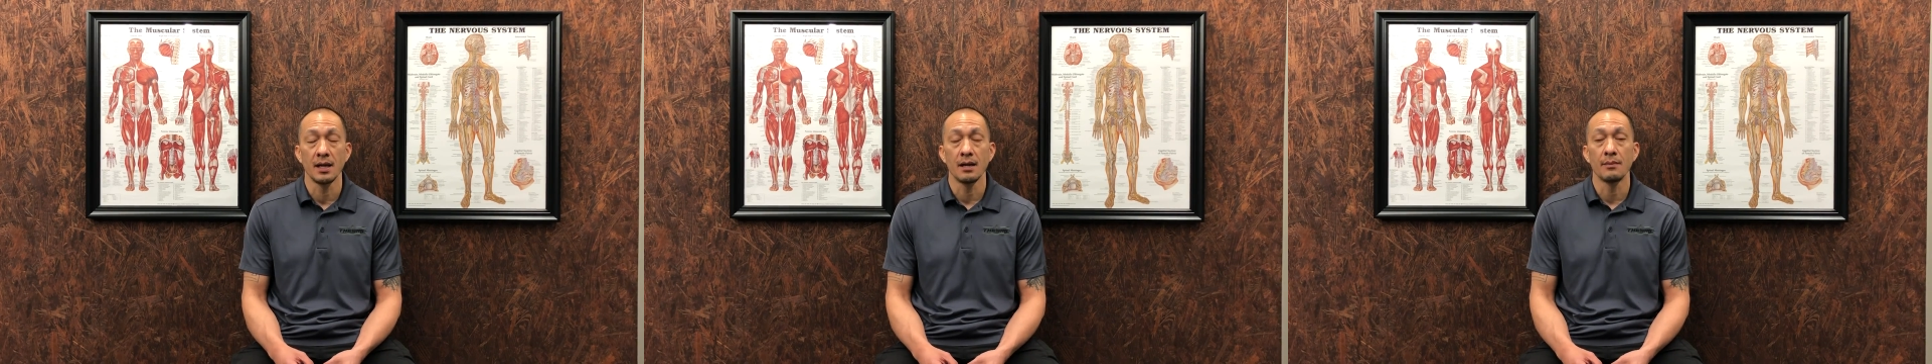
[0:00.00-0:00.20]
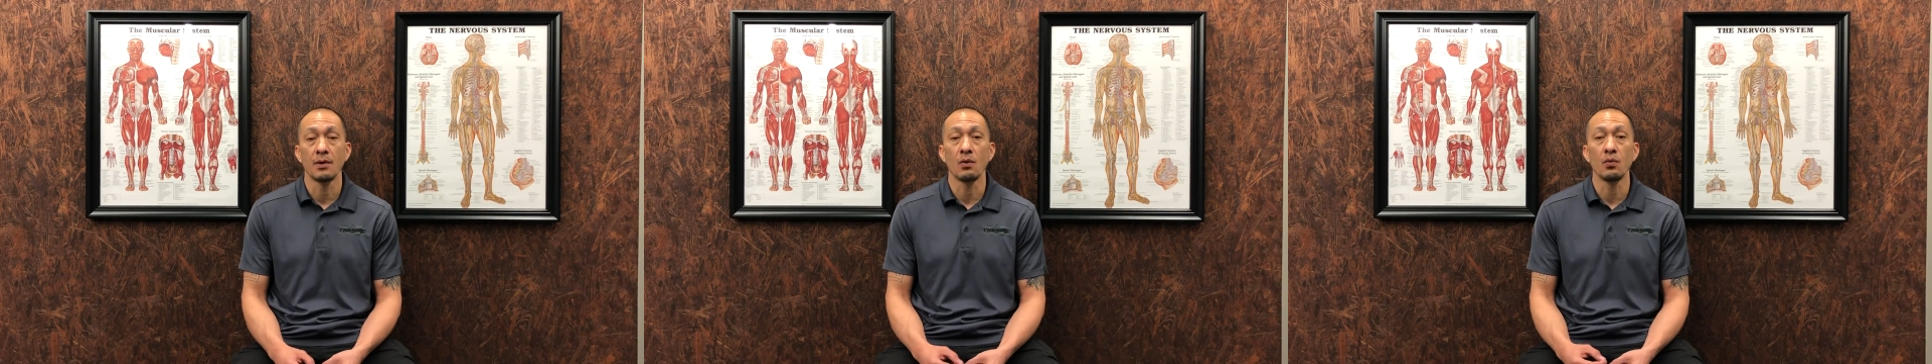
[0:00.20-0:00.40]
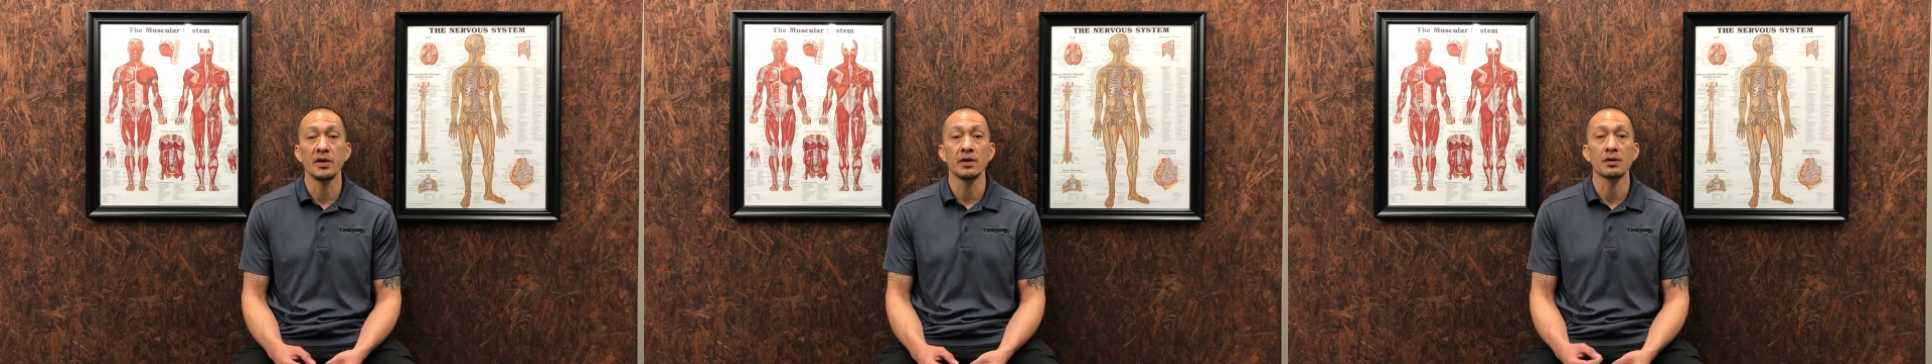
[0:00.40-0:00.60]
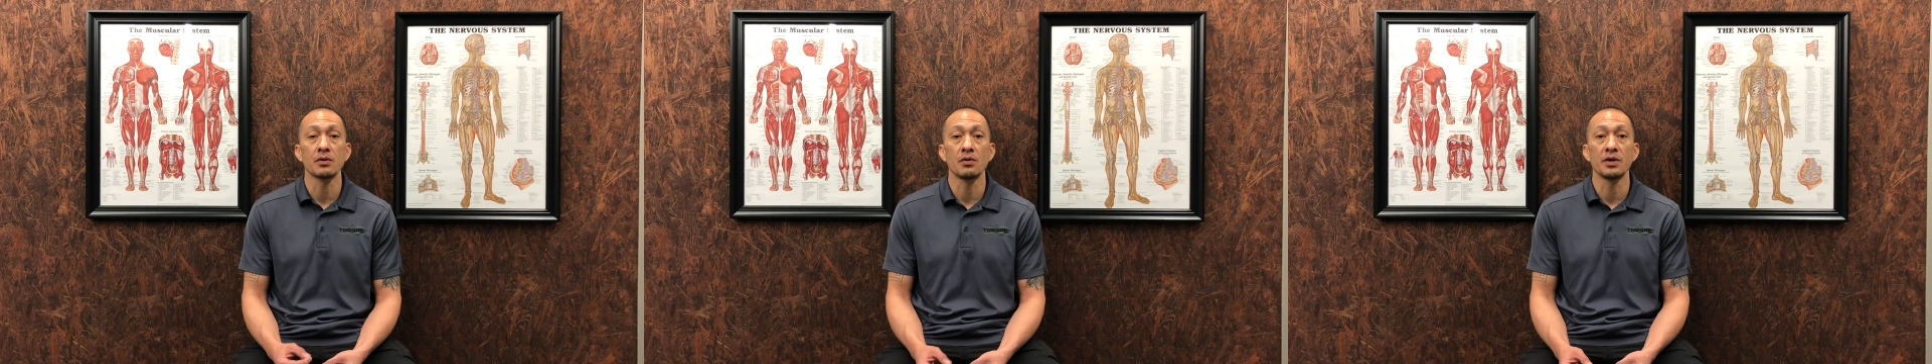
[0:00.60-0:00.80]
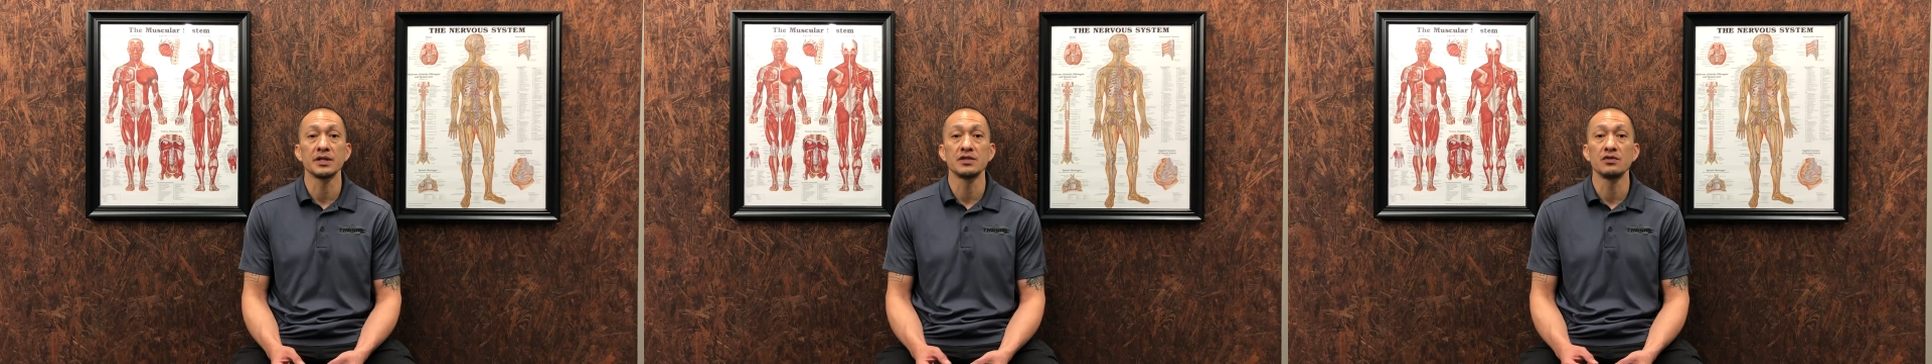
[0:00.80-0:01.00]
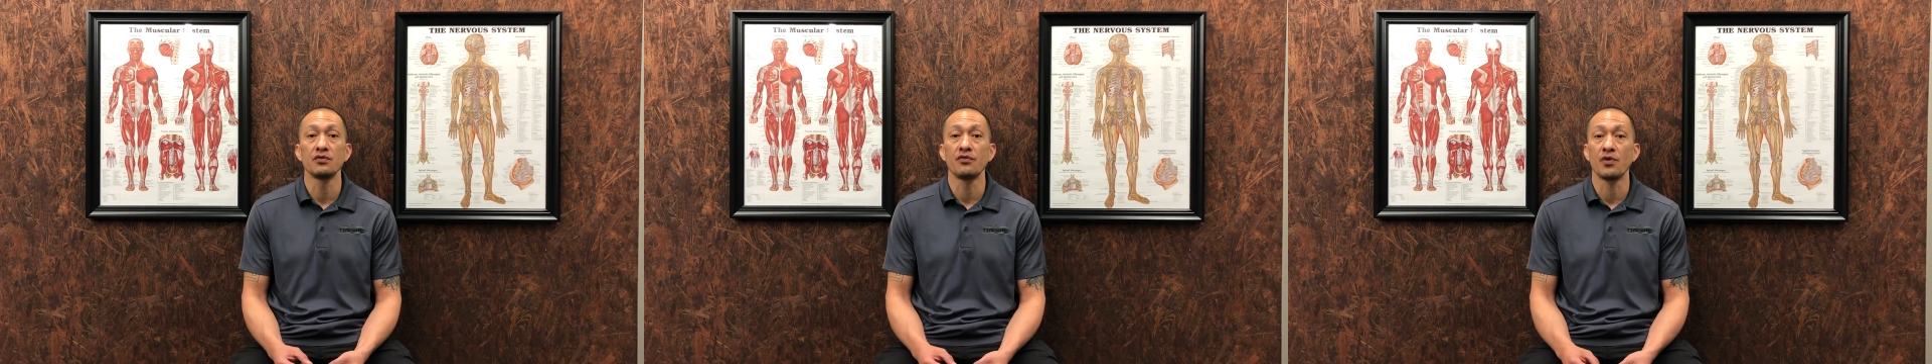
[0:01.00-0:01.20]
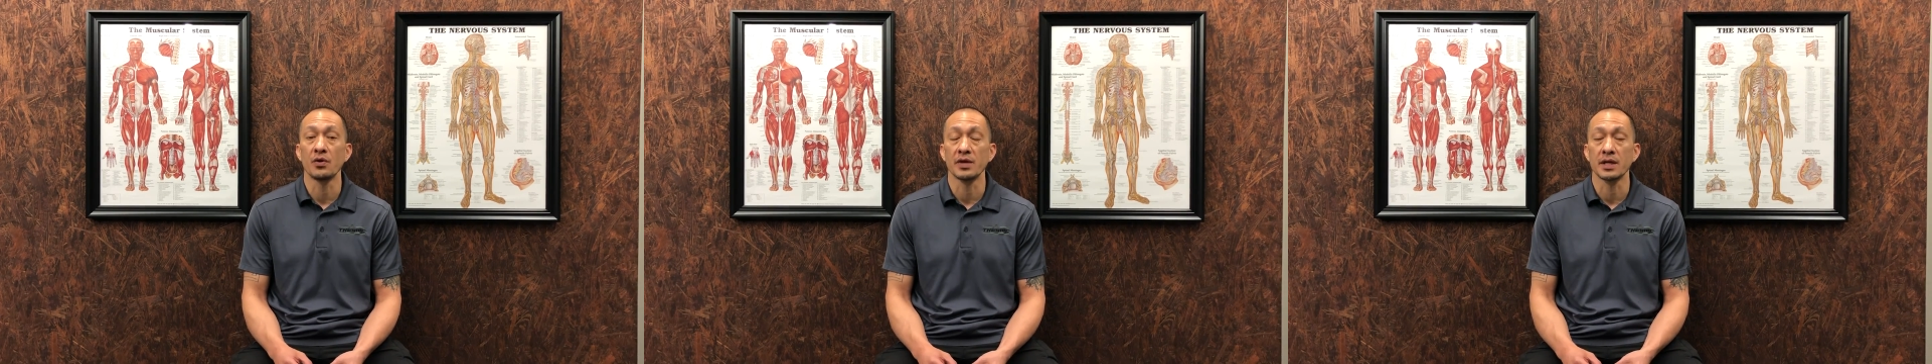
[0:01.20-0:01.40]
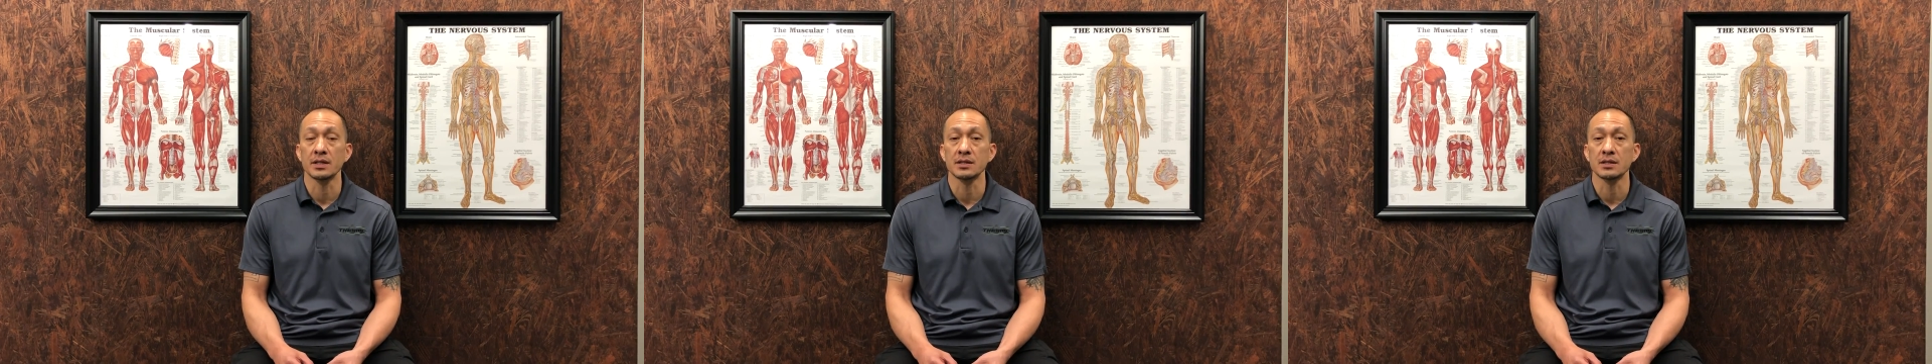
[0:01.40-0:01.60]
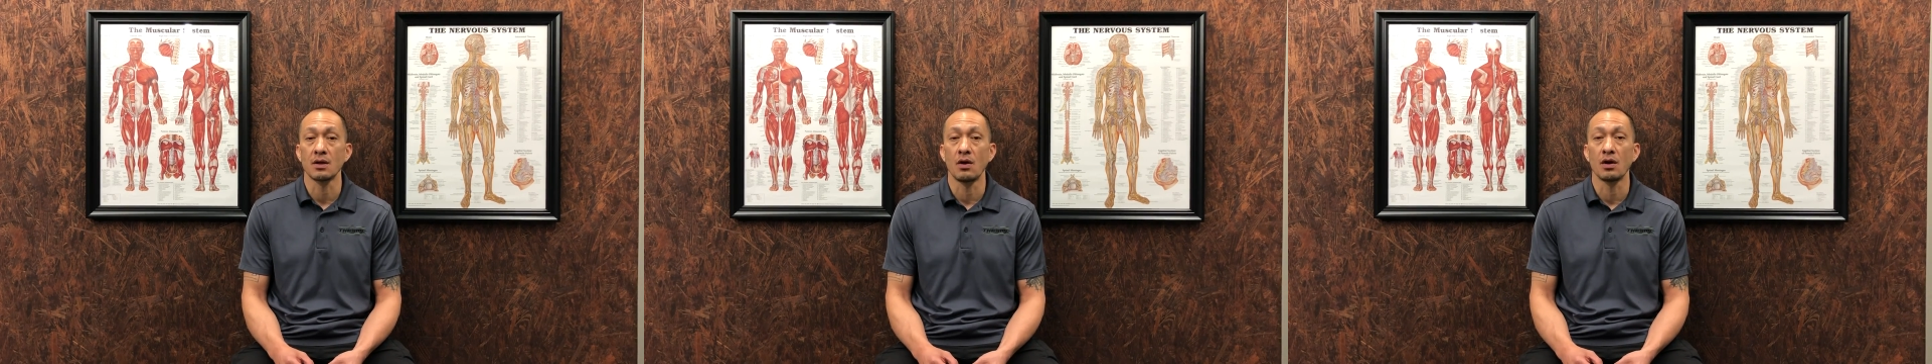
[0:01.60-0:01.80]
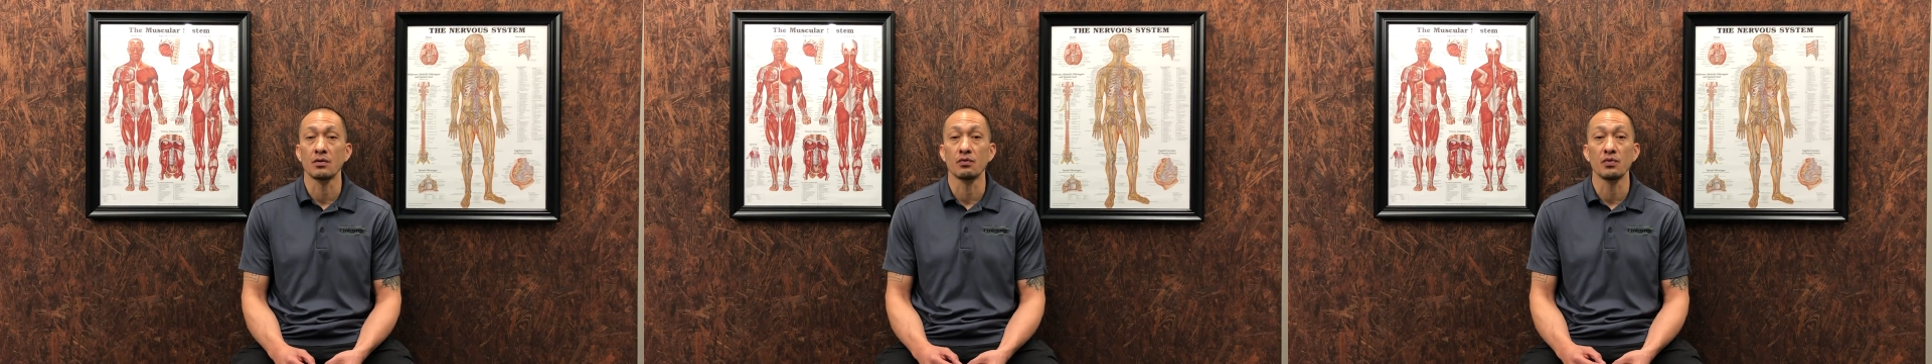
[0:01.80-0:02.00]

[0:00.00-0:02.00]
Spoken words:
but we are going to focus on